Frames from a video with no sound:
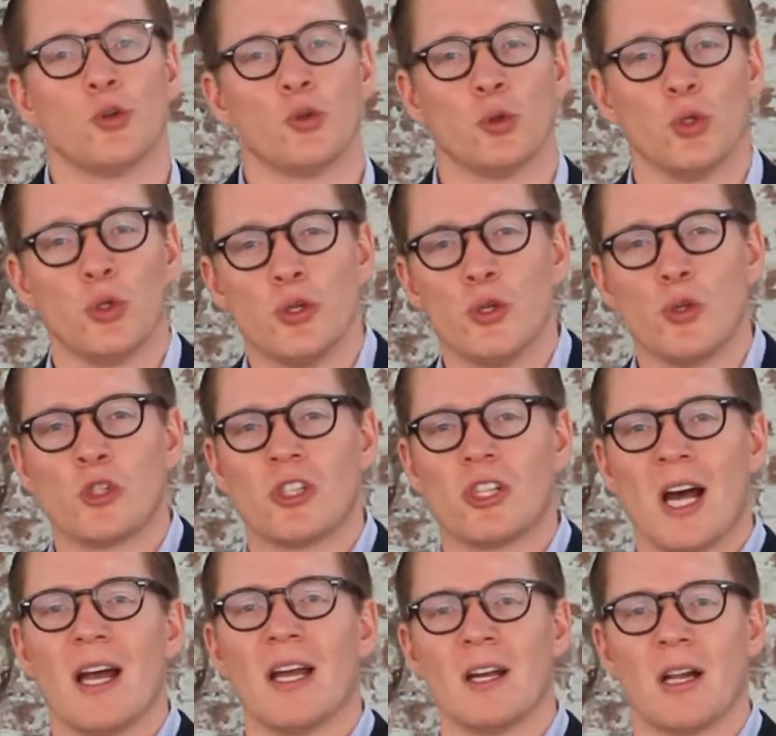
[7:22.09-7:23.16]
Do you use
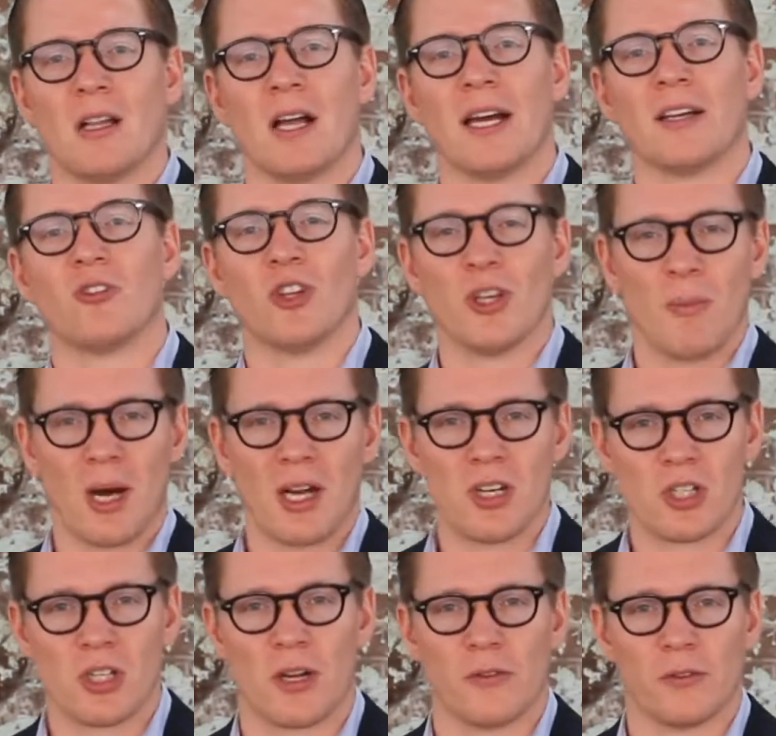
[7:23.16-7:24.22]
data like the
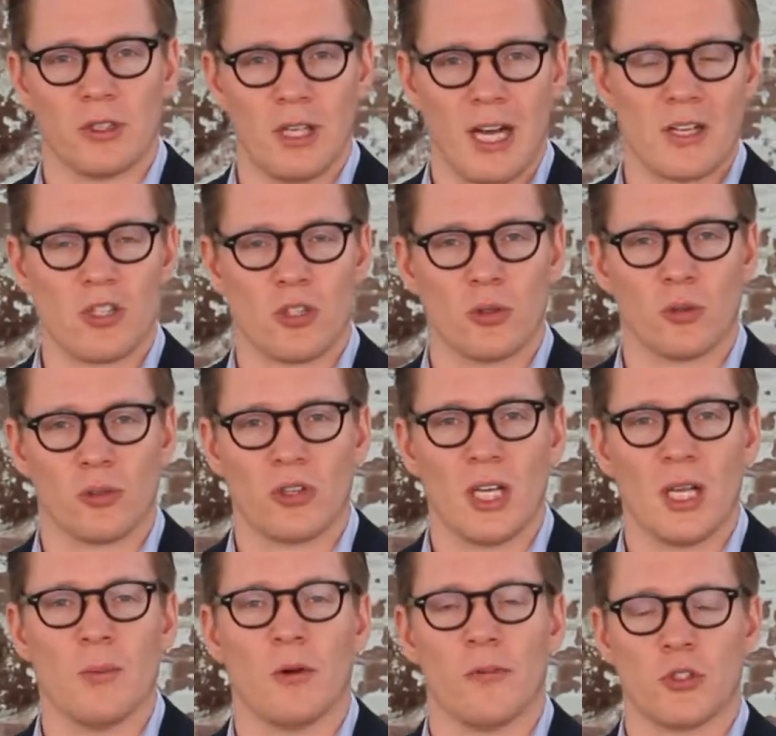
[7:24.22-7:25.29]
Mannschaft, the national
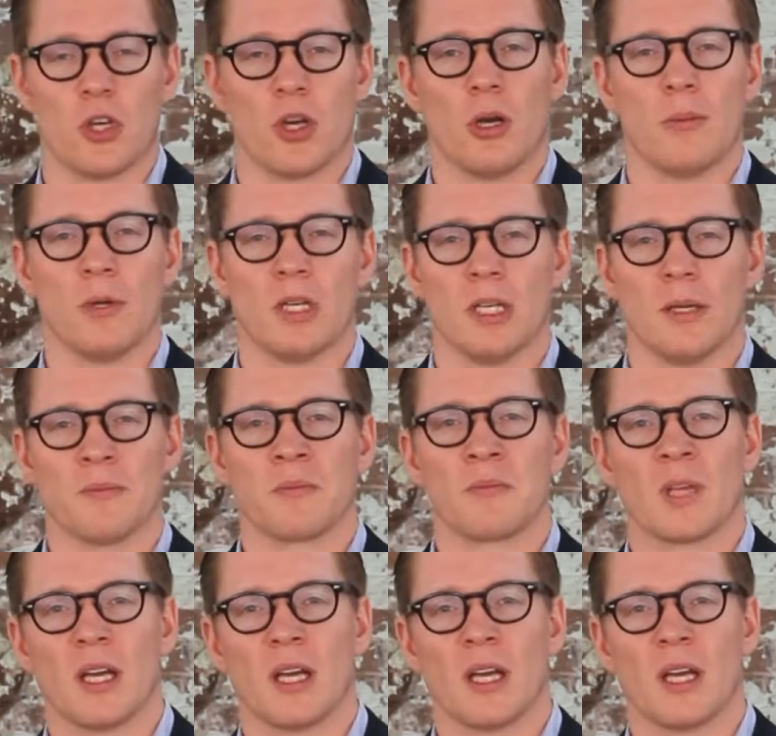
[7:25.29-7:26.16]
team of Germany,